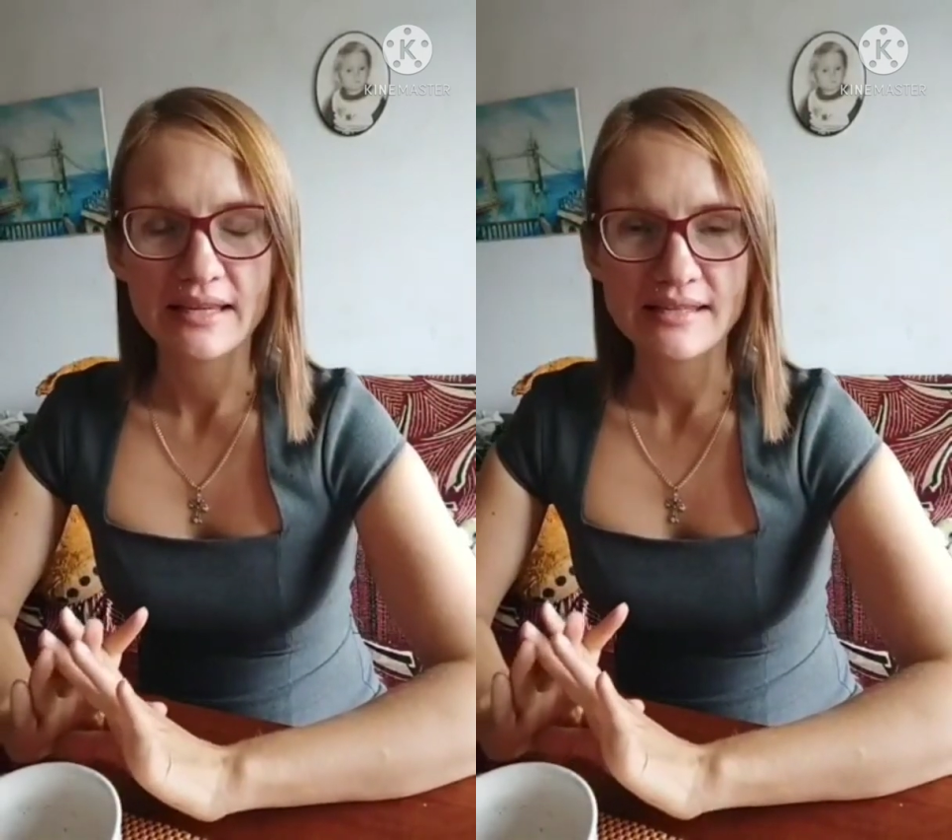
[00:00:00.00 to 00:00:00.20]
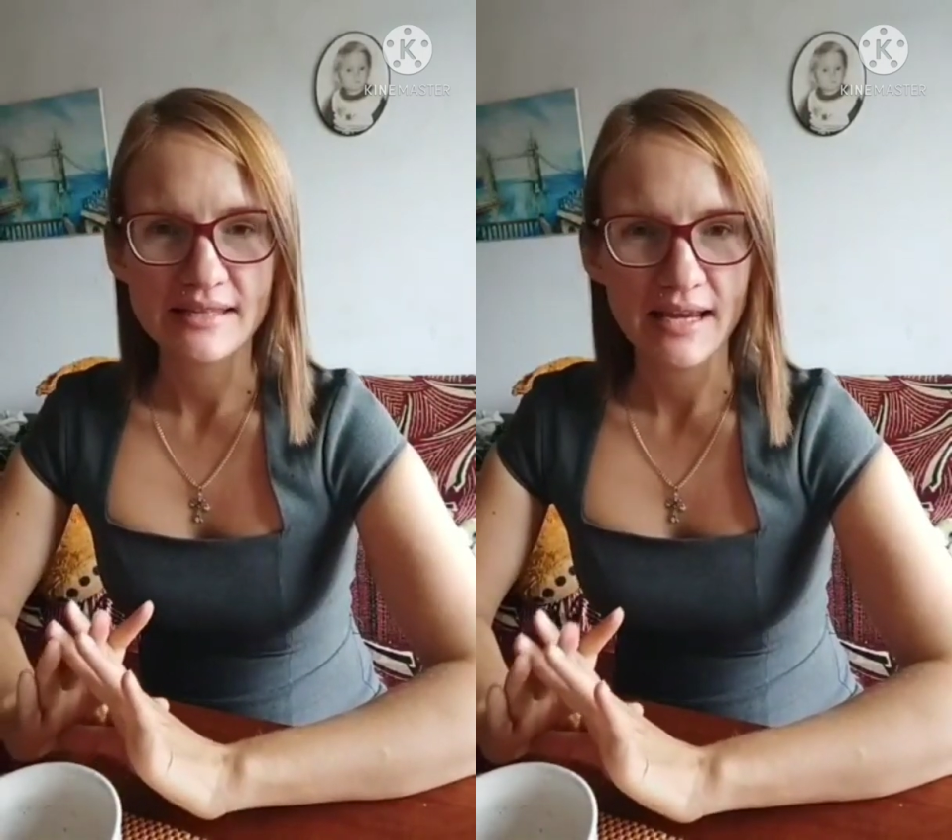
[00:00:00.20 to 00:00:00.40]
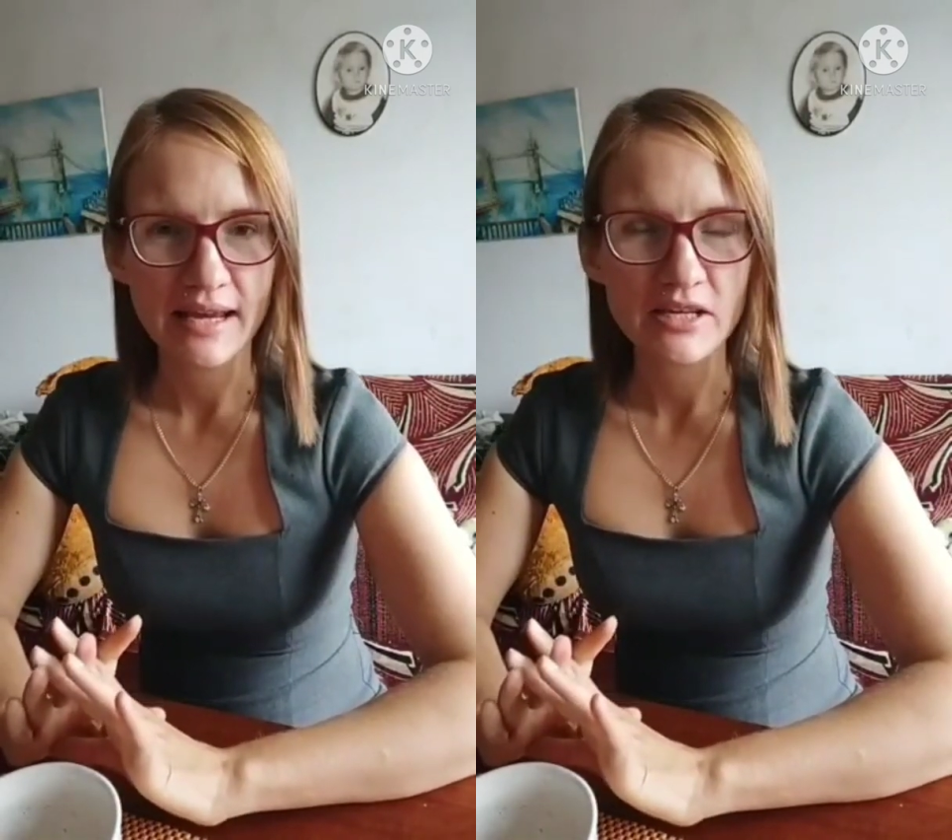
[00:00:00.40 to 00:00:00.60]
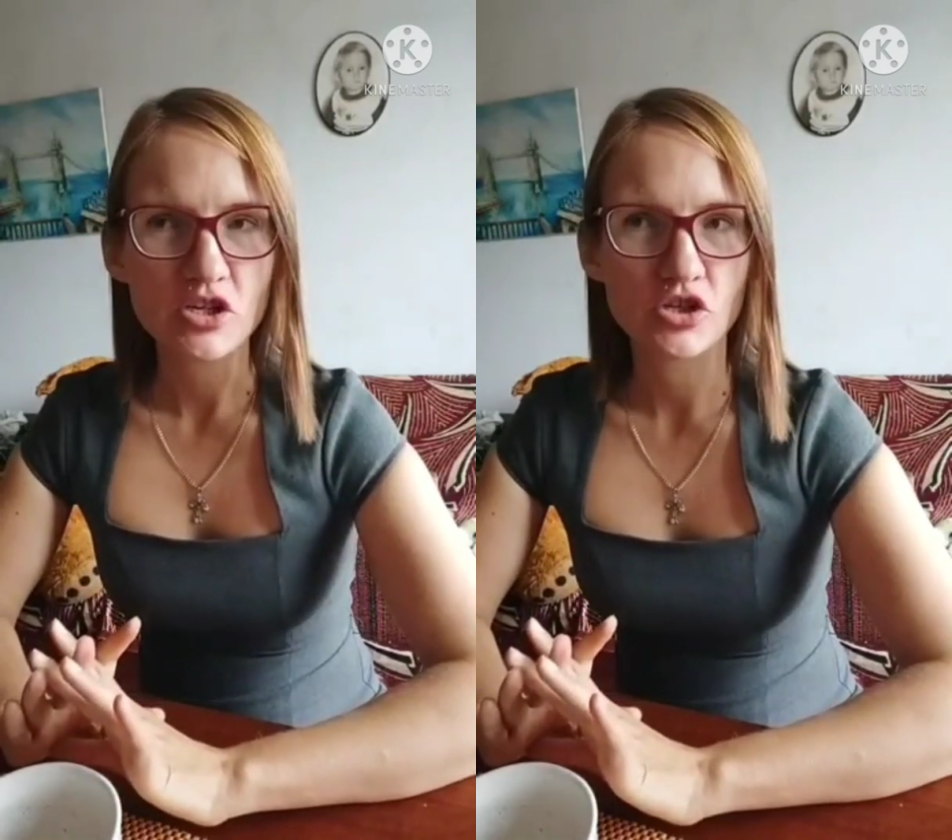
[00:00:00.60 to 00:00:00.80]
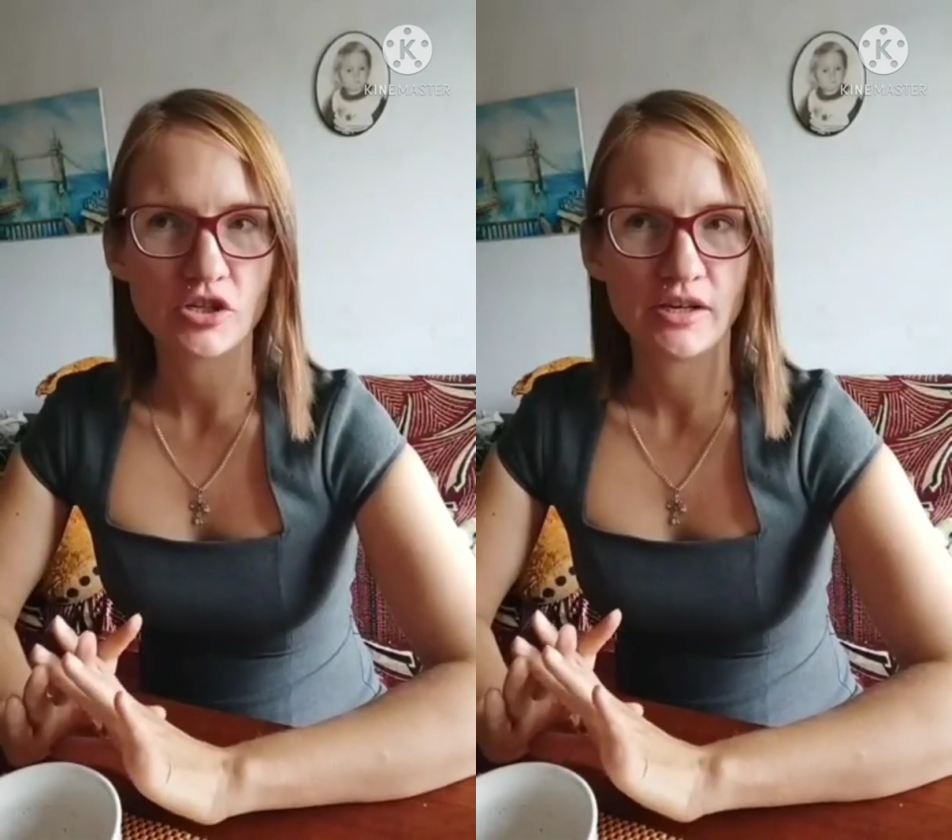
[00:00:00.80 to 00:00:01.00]

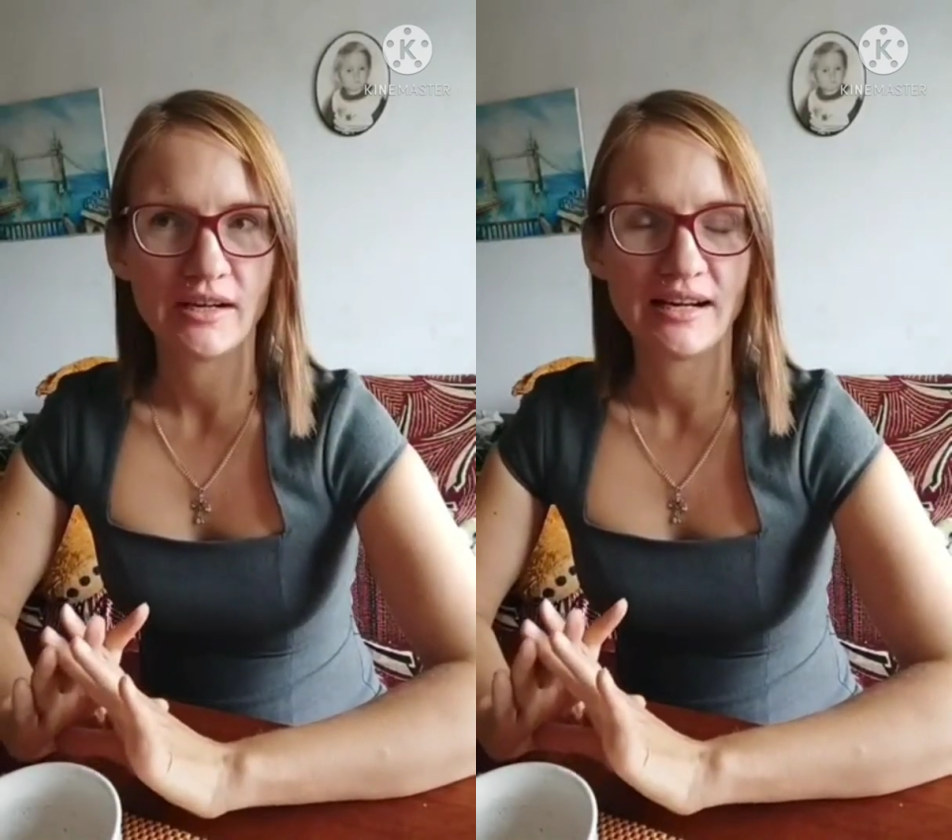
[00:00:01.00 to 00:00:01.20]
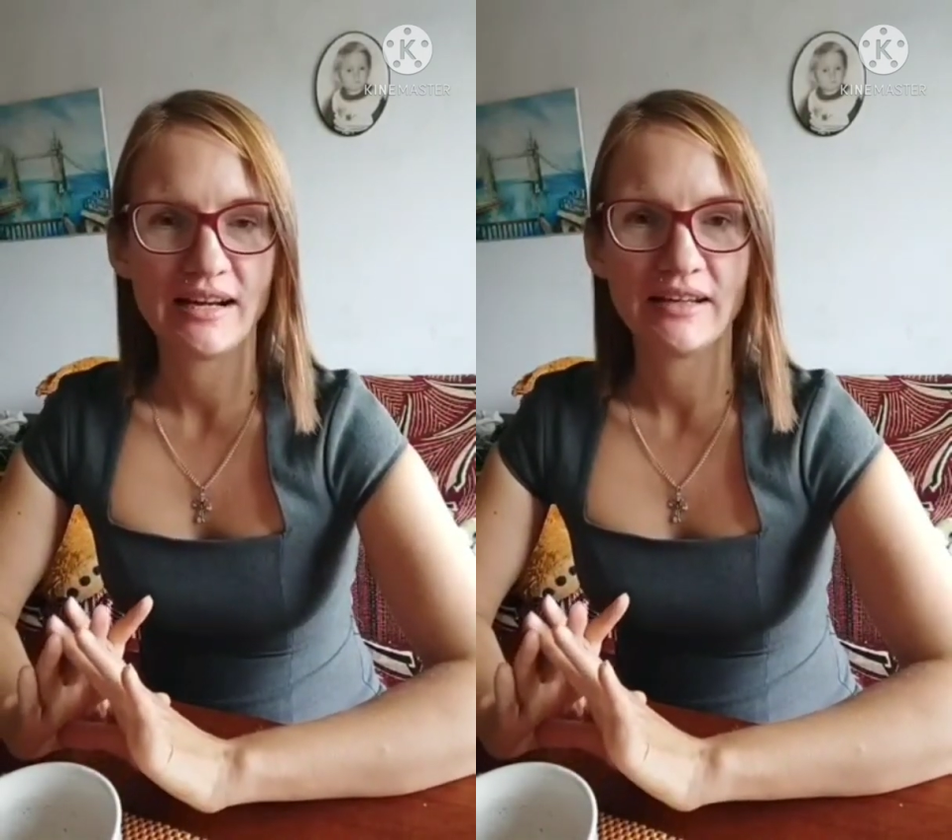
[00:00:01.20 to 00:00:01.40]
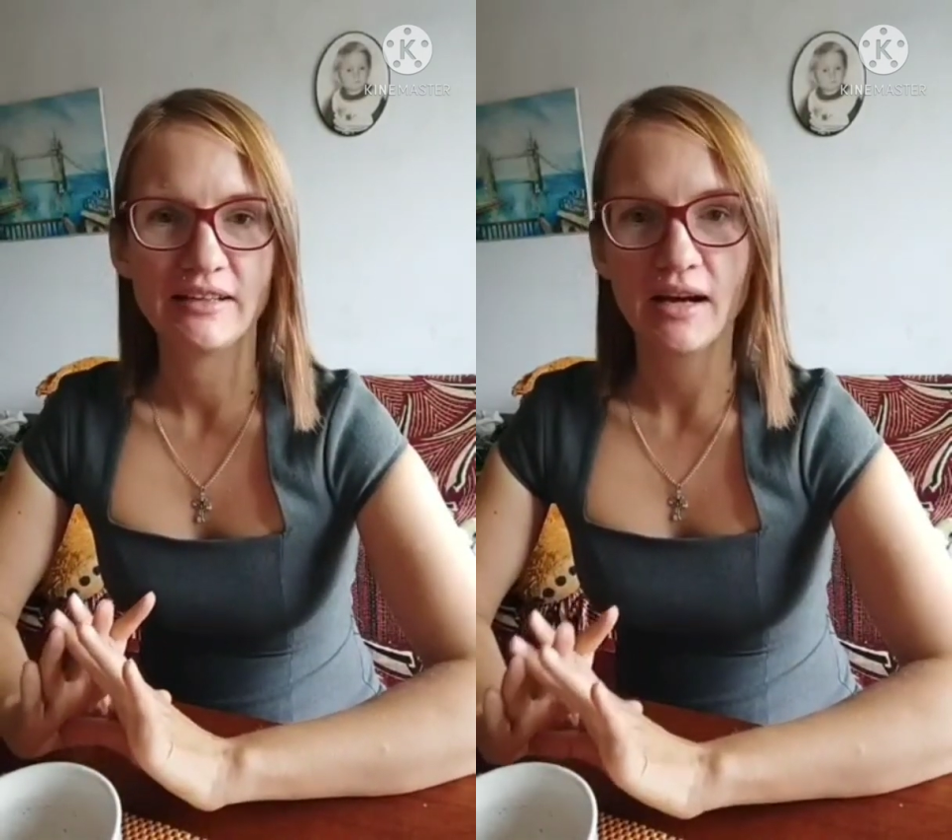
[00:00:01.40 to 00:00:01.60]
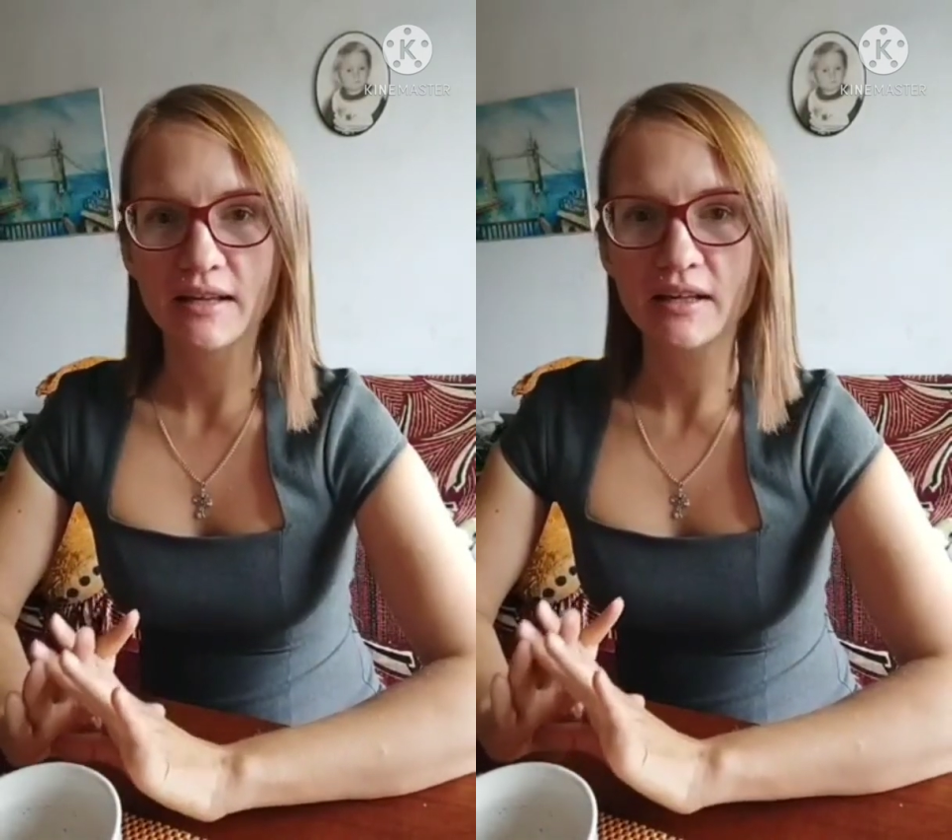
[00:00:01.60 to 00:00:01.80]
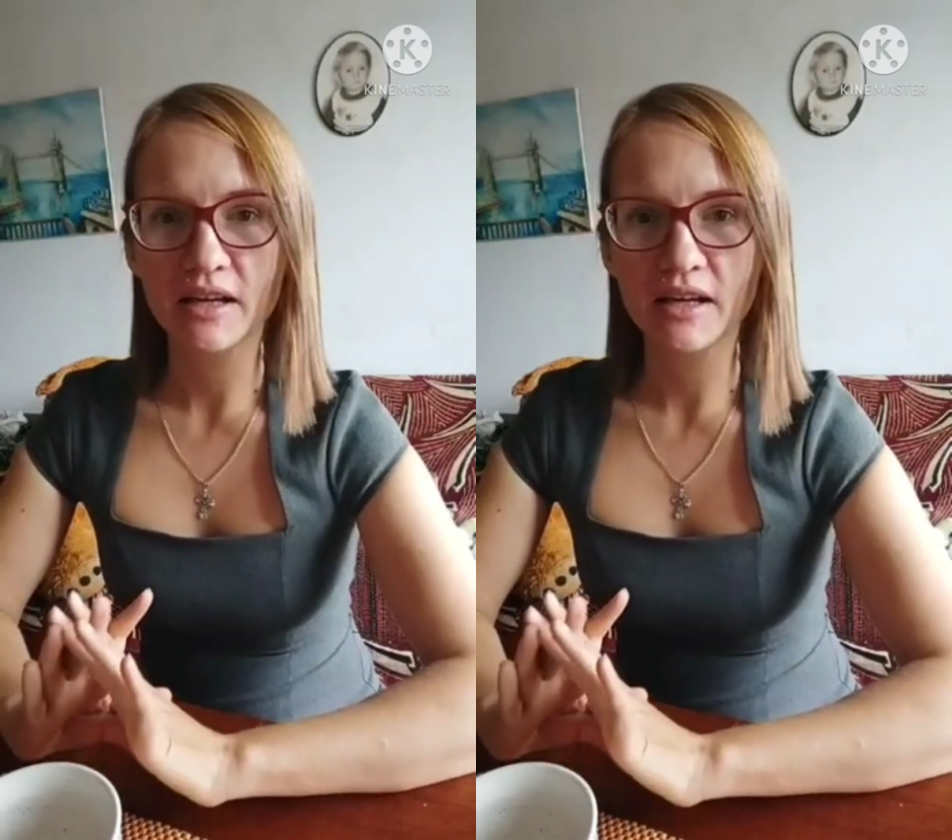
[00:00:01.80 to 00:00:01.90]
sent young